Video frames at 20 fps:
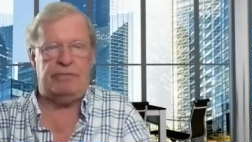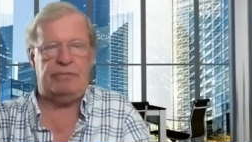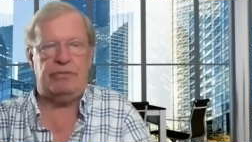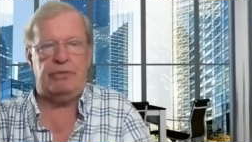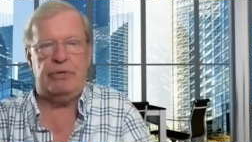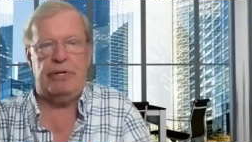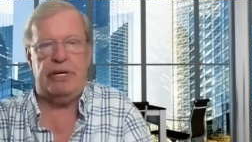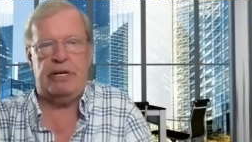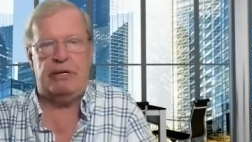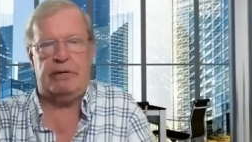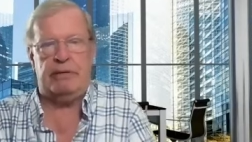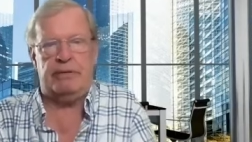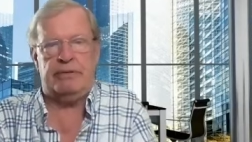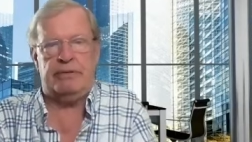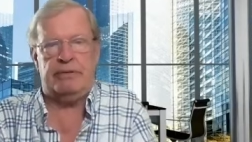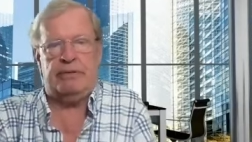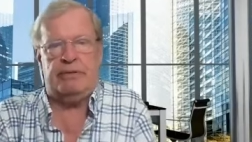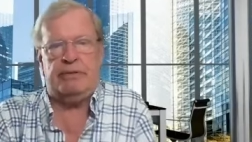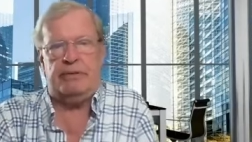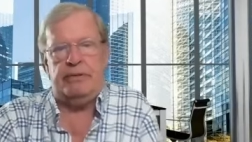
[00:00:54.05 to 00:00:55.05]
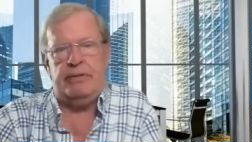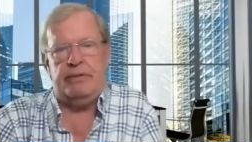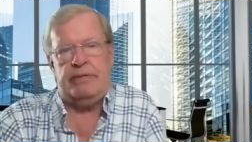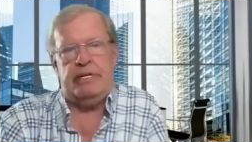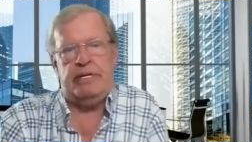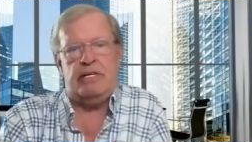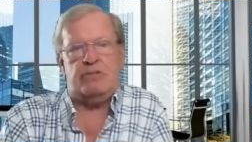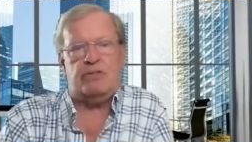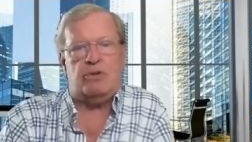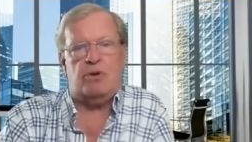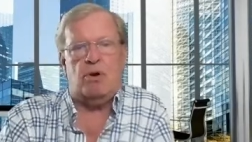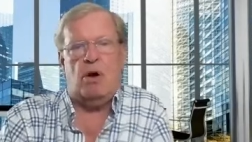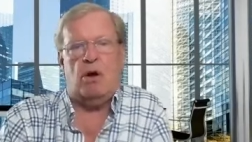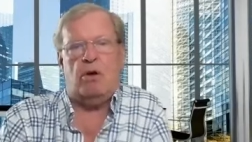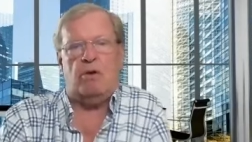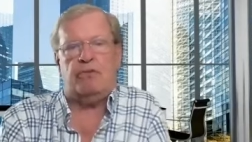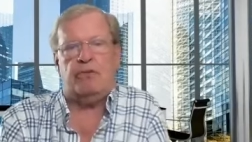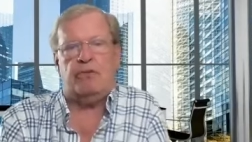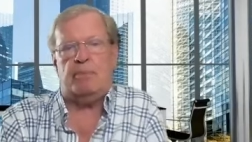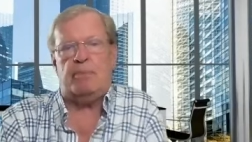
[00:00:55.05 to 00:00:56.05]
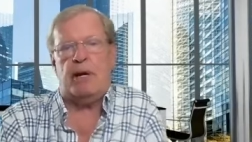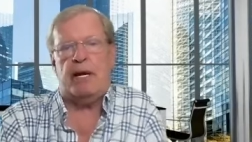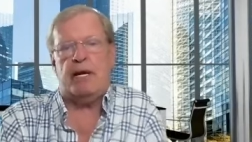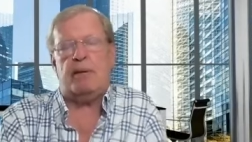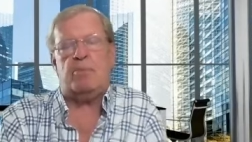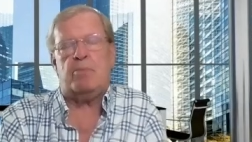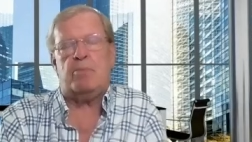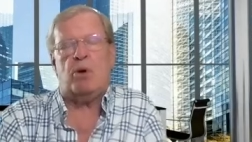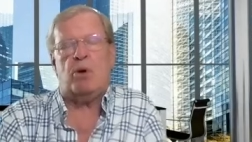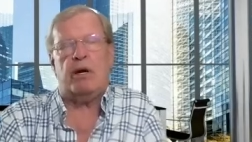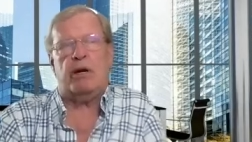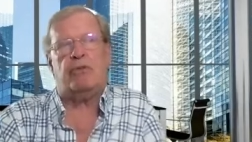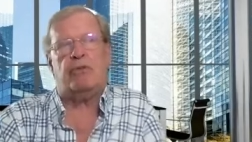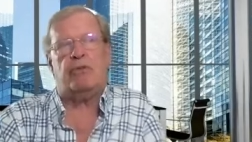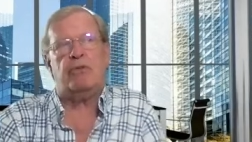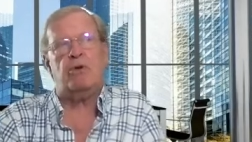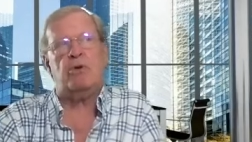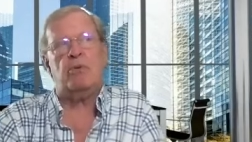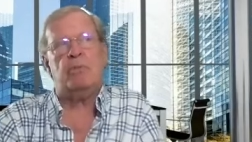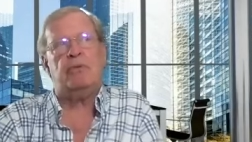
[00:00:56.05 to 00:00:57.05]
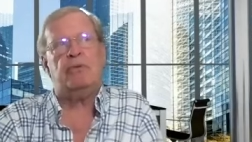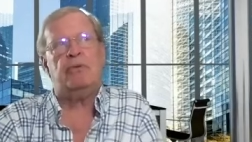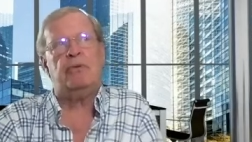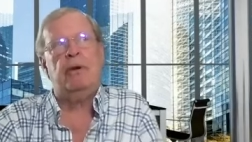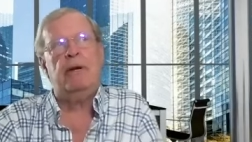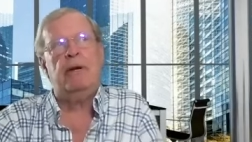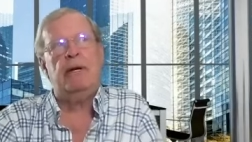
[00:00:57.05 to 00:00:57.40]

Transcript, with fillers: doing these calls, the Monday morning Zooms.